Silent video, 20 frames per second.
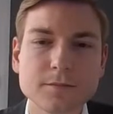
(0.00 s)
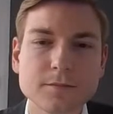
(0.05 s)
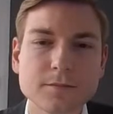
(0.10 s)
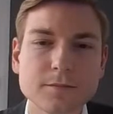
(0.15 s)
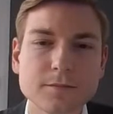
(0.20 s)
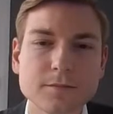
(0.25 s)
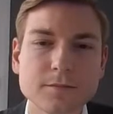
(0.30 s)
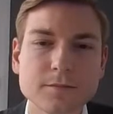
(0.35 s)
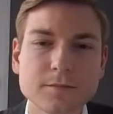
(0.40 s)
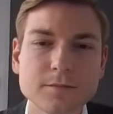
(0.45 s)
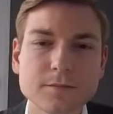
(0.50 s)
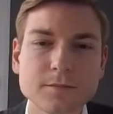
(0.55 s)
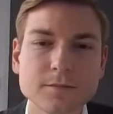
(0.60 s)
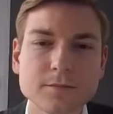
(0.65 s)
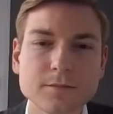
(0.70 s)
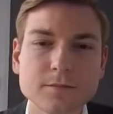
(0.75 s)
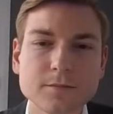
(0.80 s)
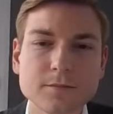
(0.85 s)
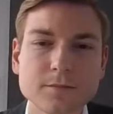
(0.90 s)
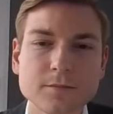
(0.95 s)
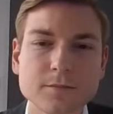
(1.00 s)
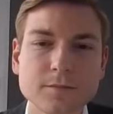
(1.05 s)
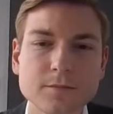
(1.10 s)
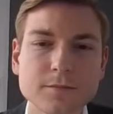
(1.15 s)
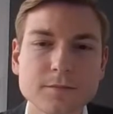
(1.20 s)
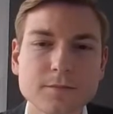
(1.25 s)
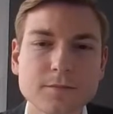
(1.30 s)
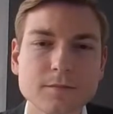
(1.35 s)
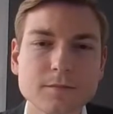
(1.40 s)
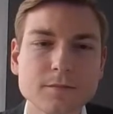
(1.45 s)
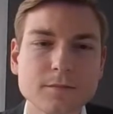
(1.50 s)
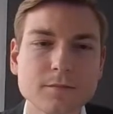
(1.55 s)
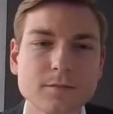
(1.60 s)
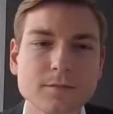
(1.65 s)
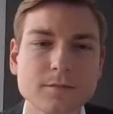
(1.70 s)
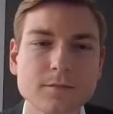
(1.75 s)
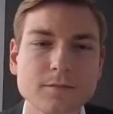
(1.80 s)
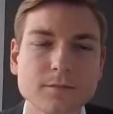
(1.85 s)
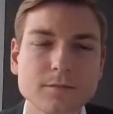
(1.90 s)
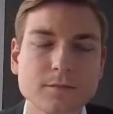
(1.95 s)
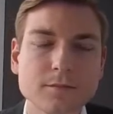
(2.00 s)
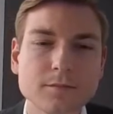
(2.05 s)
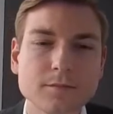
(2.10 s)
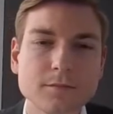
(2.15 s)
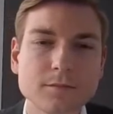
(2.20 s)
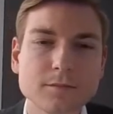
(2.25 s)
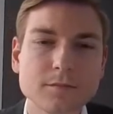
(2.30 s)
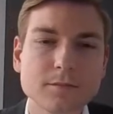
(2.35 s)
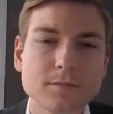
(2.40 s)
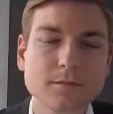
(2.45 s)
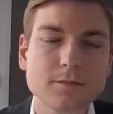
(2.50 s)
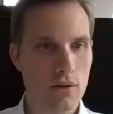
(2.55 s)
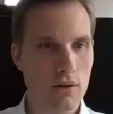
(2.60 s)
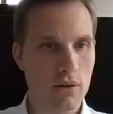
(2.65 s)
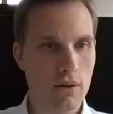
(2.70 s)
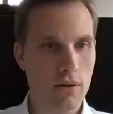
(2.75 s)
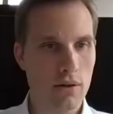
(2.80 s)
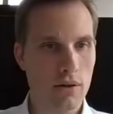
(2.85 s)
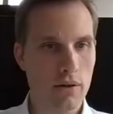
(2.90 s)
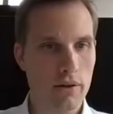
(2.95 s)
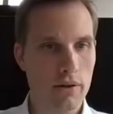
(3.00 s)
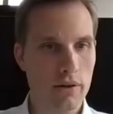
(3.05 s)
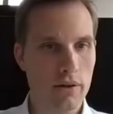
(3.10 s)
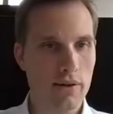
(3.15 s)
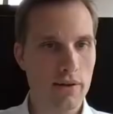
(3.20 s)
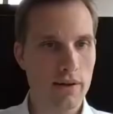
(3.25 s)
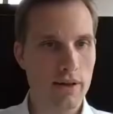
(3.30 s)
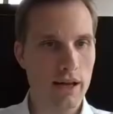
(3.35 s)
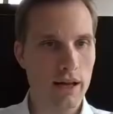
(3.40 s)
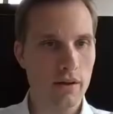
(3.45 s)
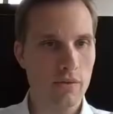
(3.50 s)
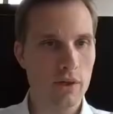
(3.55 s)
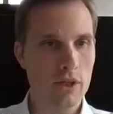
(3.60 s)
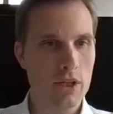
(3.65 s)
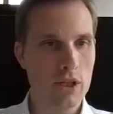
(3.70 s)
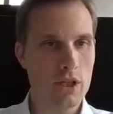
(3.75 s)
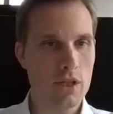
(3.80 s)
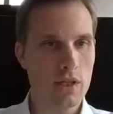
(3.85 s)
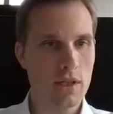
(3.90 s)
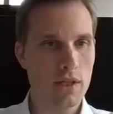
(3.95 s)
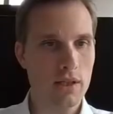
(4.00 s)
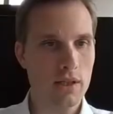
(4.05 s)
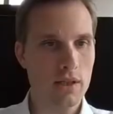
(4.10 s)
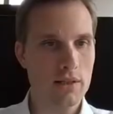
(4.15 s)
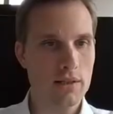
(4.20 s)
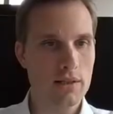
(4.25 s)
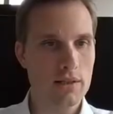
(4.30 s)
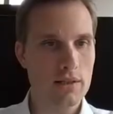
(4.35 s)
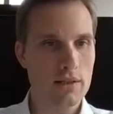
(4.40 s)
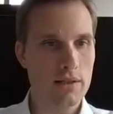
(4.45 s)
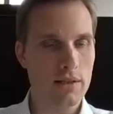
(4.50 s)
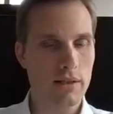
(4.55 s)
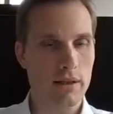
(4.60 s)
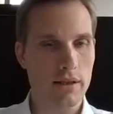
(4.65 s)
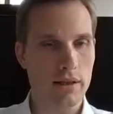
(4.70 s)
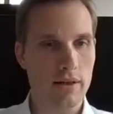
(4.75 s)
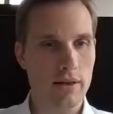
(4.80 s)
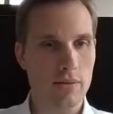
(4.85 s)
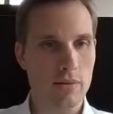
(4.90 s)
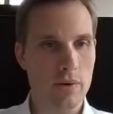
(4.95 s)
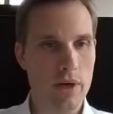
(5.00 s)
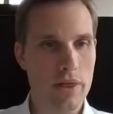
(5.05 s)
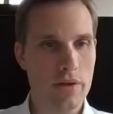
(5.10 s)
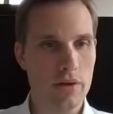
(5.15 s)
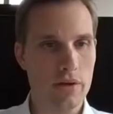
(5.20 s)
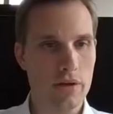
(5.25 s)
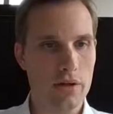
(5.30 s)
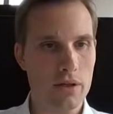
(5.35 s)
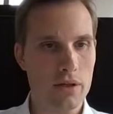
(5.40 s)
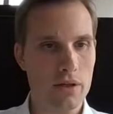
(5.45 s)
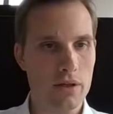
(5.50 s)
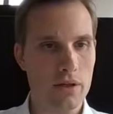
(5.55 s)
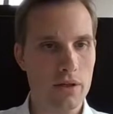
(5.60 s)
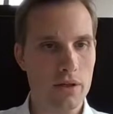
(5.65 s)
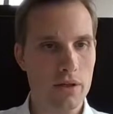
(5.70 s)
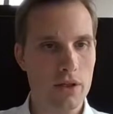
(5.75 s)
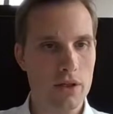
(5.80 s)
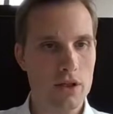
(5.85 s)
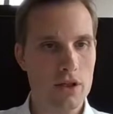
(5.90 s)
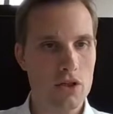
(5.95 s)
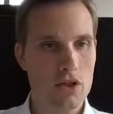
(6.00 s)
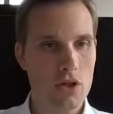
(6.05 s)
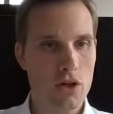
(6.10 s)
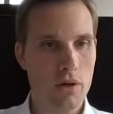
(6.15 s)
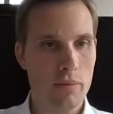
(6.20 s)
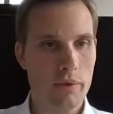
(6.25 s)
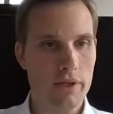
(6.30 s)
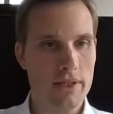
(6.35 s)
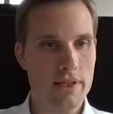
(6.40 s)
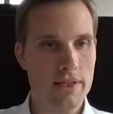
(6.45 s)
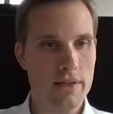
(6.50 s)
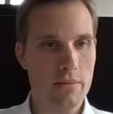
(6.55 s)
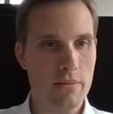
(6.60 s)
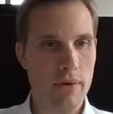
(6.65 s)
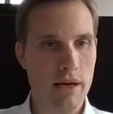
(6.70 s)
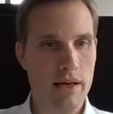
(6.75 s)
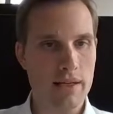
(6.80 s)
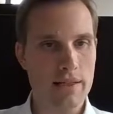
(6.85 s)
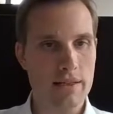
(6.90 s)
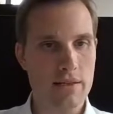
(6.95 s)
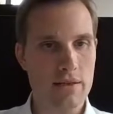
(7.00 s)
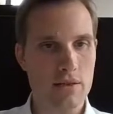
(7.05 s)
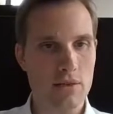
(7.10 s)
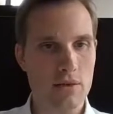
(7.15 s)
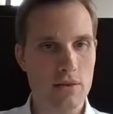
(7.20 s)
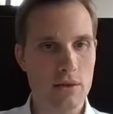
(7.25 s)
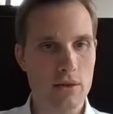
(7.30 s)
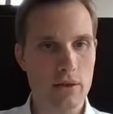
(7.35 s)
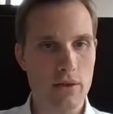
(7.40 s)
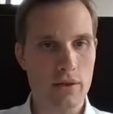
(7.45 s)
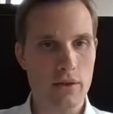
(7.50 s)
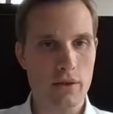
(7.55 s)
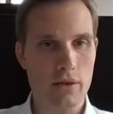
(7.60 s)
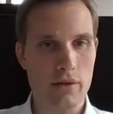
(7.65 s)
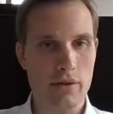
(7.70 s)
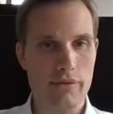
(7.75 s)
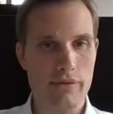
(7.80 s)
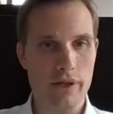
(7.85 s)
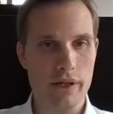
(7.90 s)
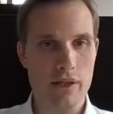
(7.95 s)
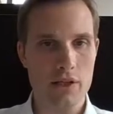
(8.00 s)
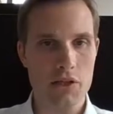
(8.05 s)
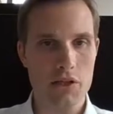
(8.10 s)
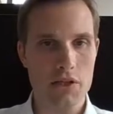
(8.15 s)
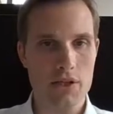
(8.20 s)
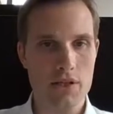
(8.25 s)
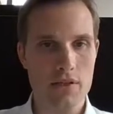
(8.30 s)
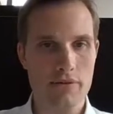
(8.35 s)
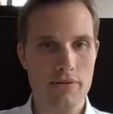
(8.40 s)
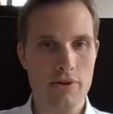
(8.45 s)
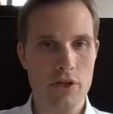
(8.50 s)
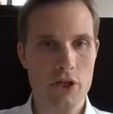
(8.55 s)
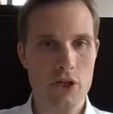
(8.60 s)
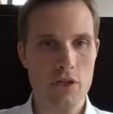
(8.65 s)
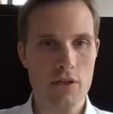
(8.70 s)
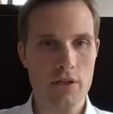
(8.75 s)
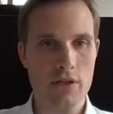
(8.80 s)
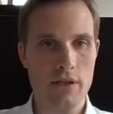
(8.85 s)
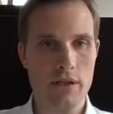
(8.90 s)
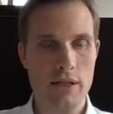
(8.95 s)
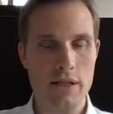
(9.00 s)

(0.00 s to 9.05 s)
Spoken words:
I think then we have here a question on the language skills, whether German is the must or if English is sufficient.